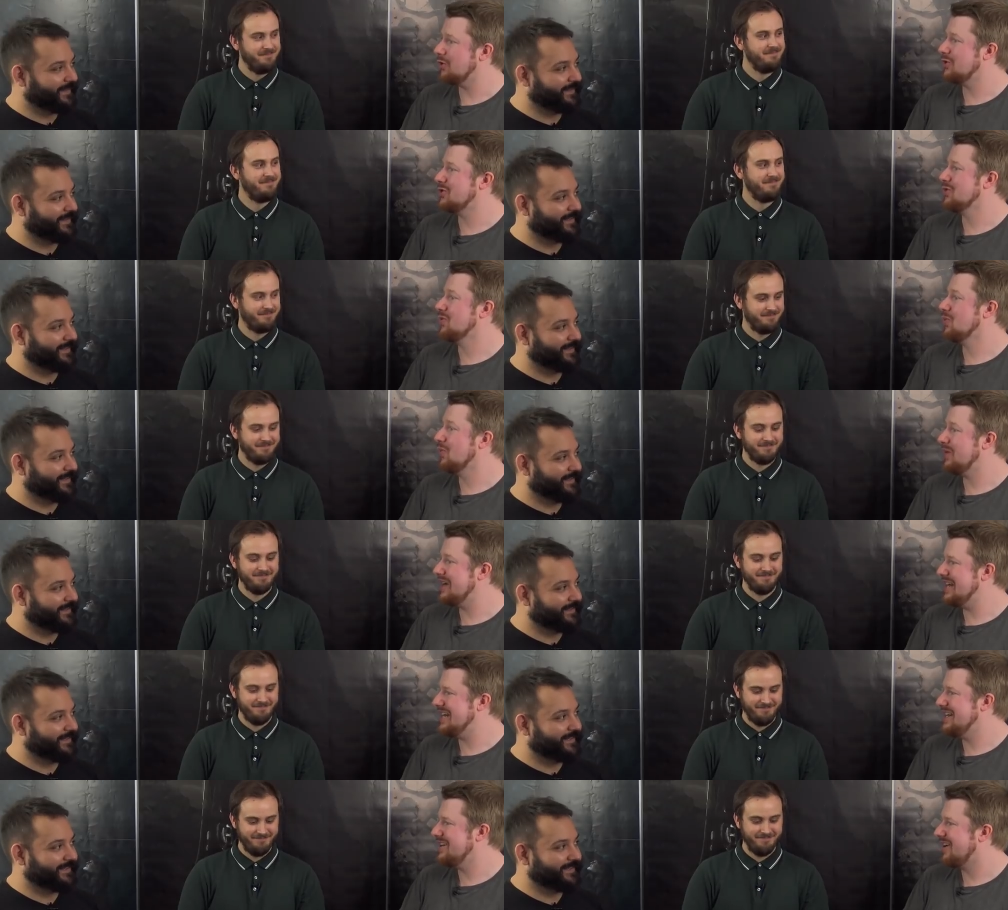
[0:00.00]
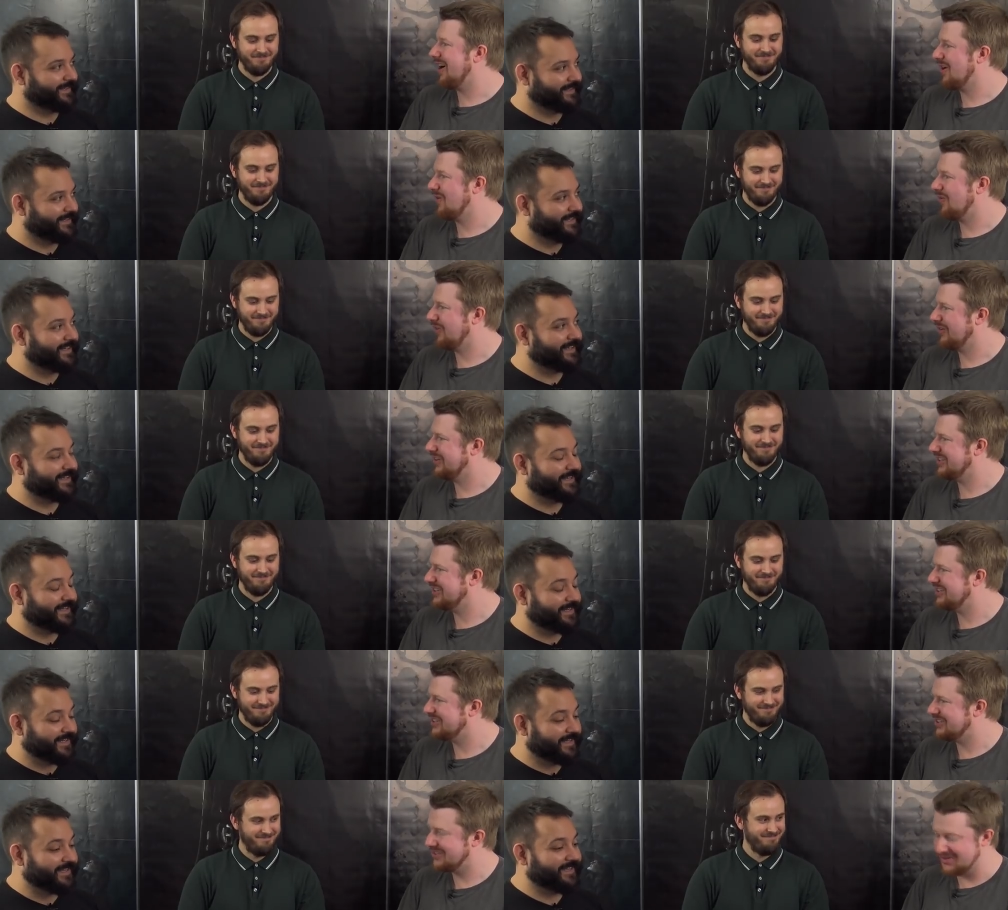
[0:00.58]
Speaker 1: do we now
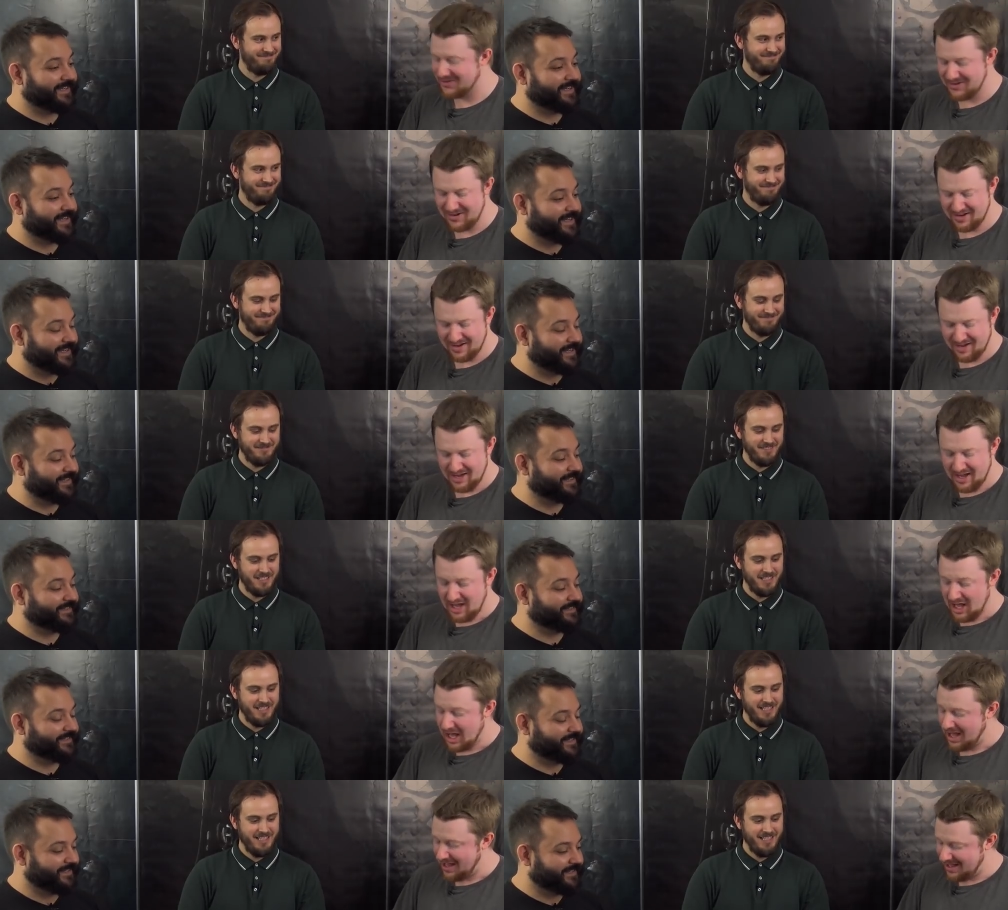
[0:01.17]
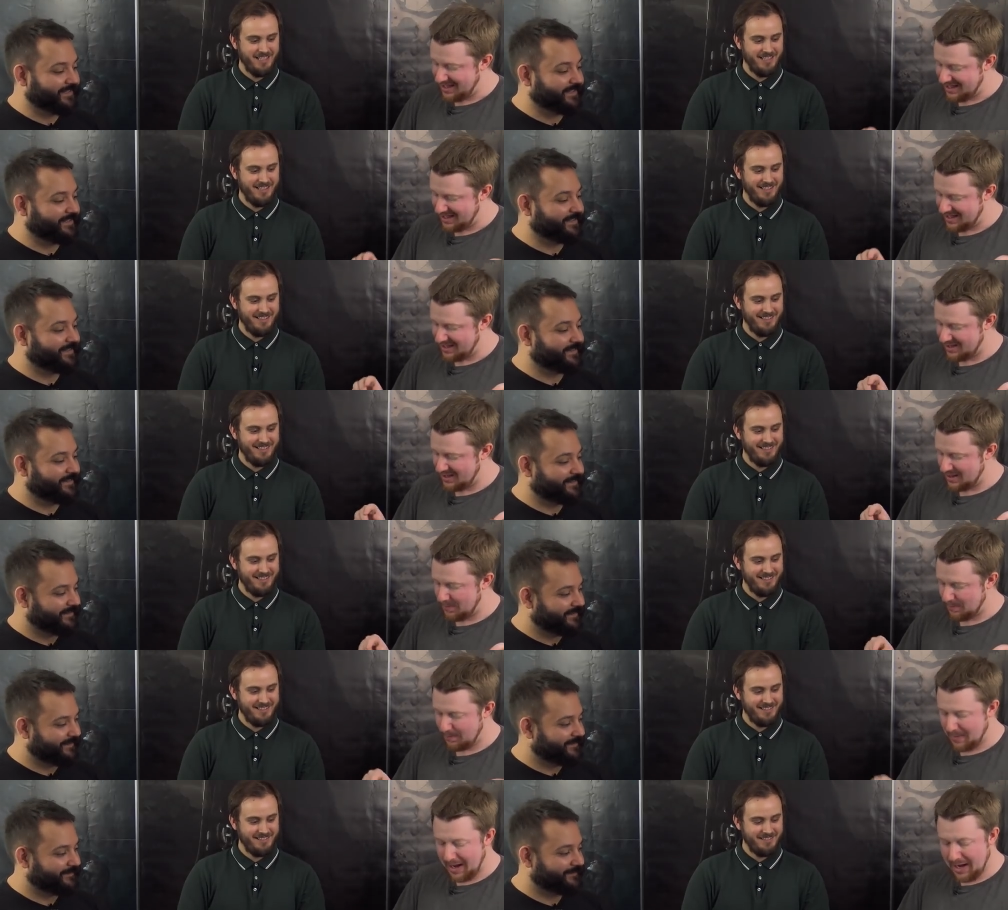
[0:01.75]
want to do? Indeed.
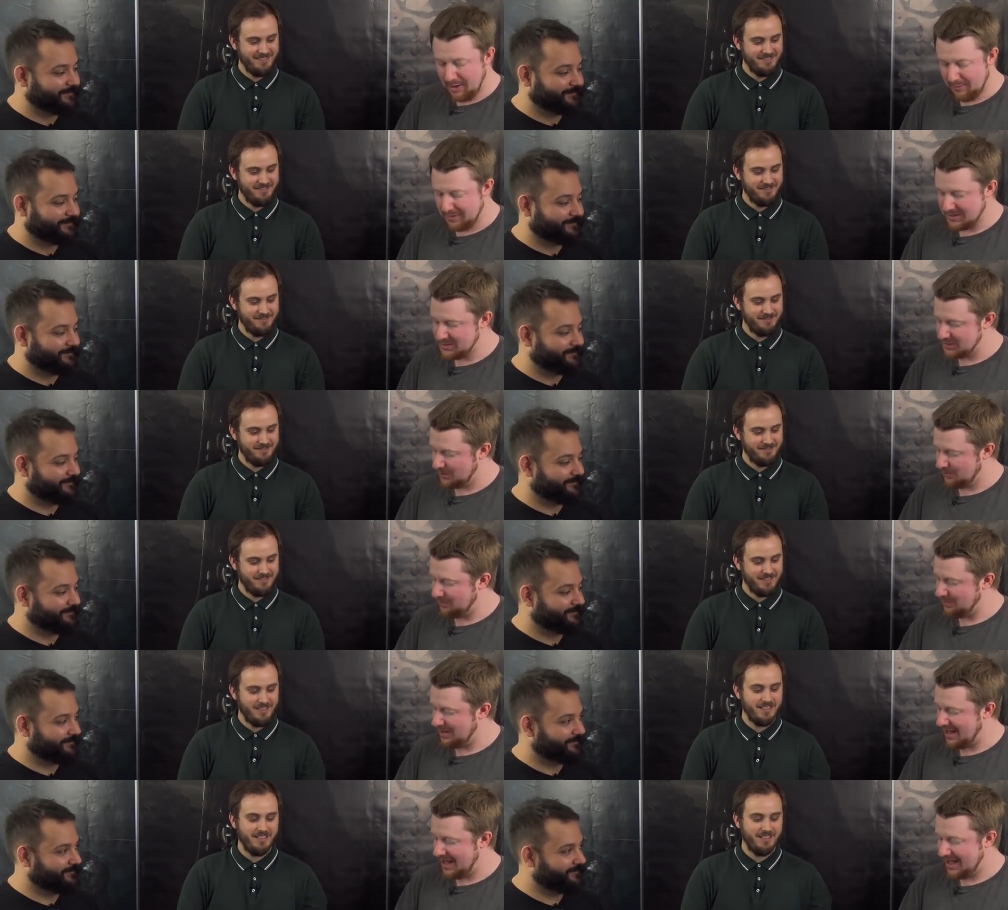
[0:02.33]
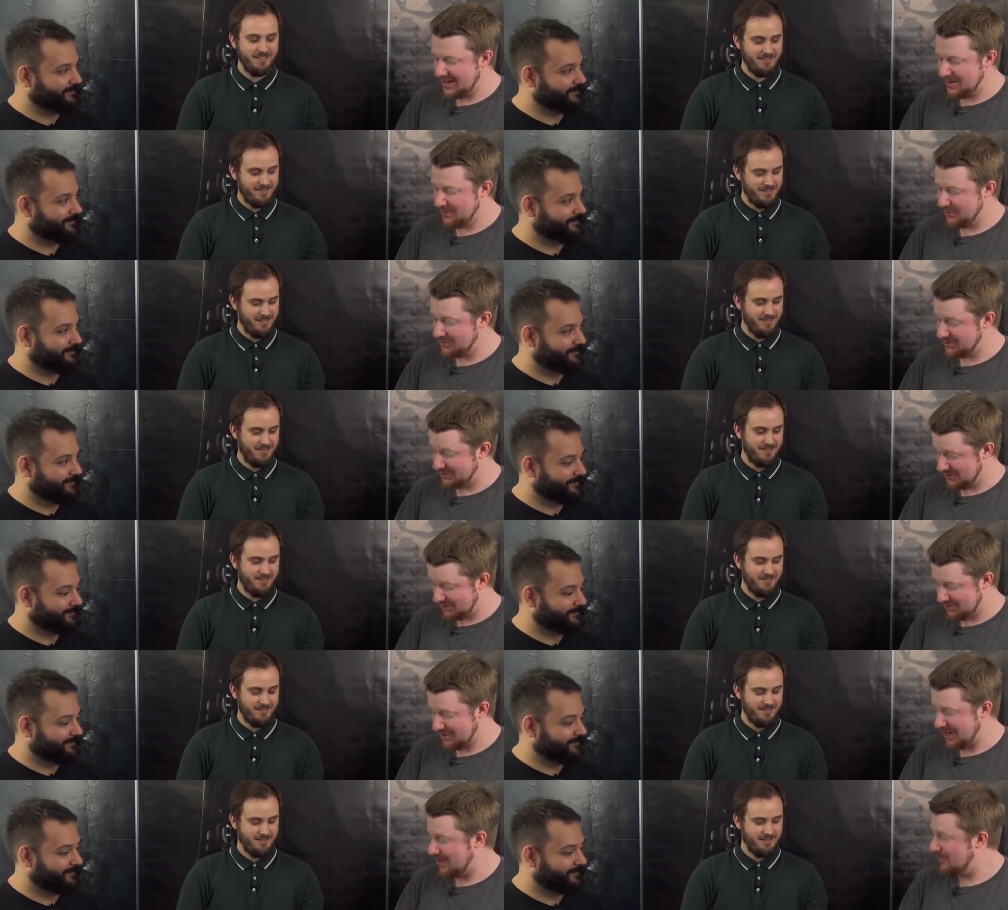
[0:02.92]
My original plan was
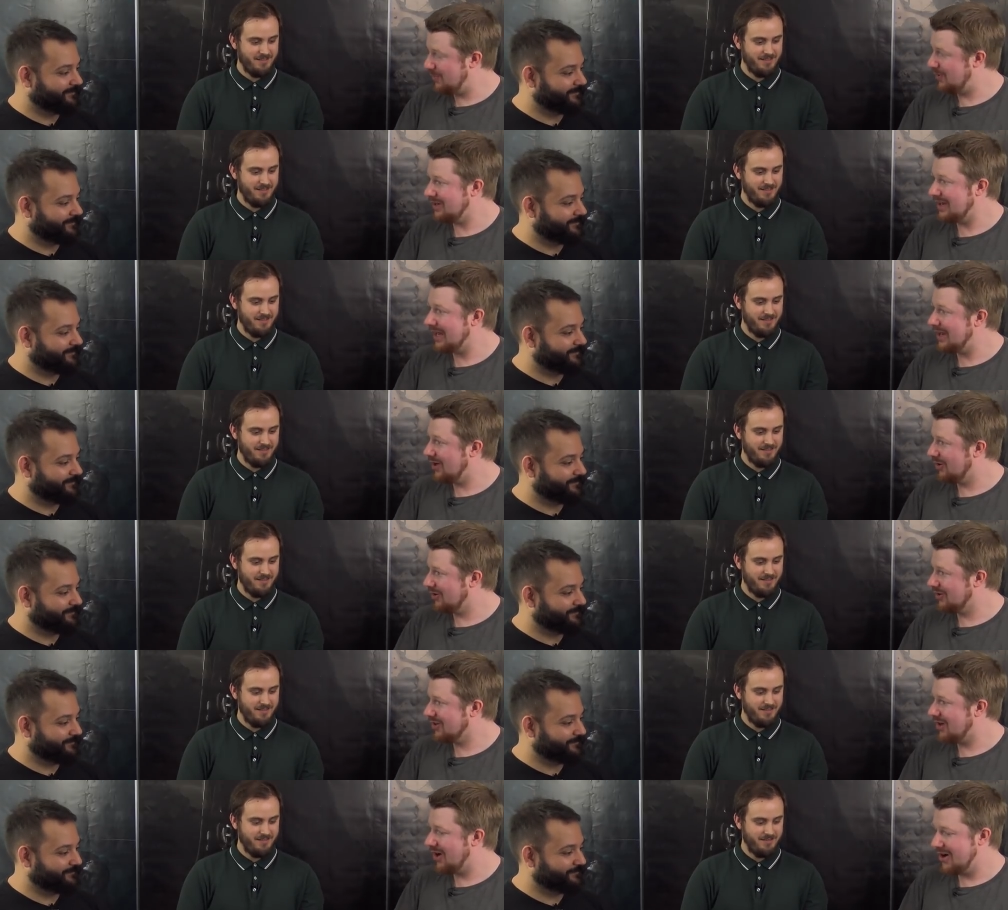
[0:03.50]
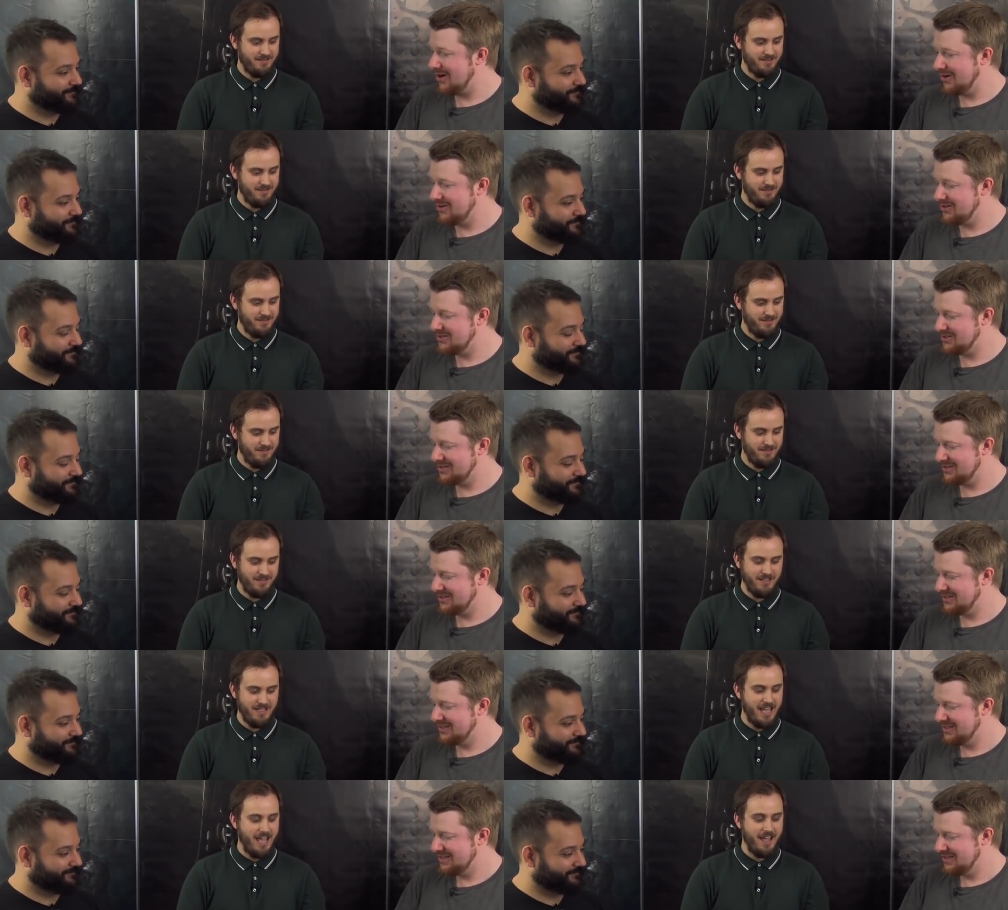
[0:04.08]
to try and put light on
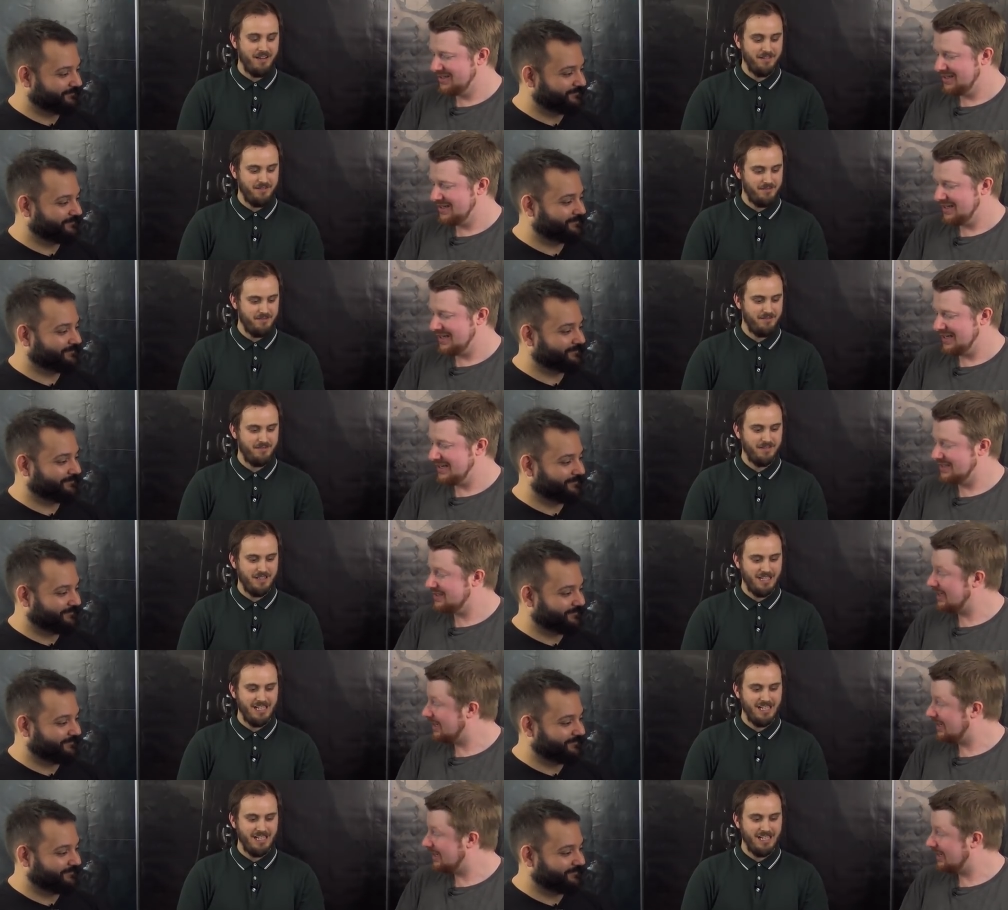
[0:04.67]
cards. Yeah. Is